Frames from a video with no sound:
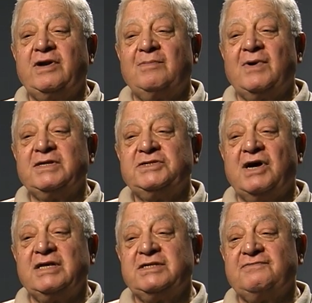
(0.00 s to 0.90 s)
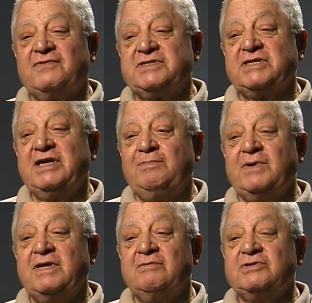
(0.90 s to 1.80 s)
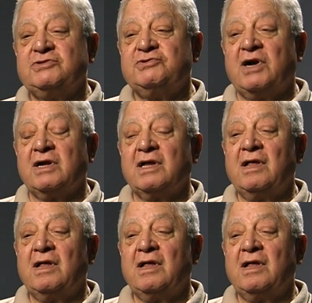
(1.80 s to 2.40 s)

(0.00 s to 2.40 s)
up on charges for sleeping. He was drunk.